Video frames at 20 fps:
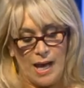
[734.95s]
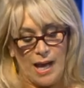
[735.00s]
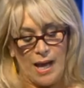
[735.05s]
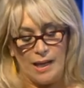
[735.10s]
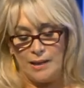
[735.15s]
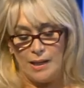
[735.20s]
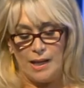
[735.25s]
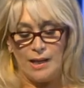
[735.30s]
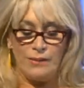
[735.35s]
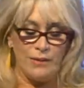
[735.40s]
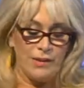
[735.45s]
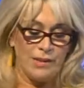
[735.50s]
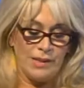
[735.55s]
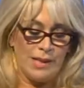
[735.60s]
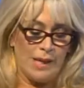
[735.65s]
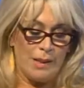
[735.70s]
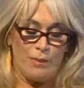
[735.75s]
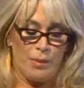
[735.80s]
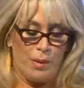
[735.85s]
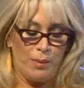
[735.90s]
And, and the
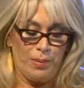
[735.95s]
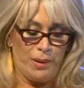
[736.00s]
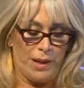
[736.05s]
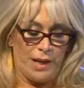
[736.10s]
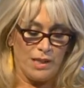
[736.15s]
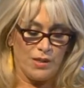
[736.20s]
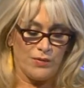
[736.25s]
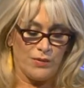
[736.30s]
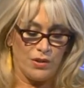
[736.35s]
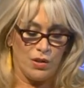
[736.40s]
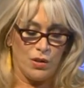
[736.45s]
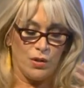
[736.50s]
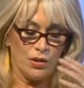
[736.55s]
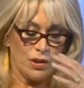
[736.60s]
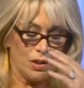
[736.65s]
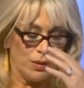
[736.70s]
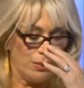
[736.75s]
same applies for doctors.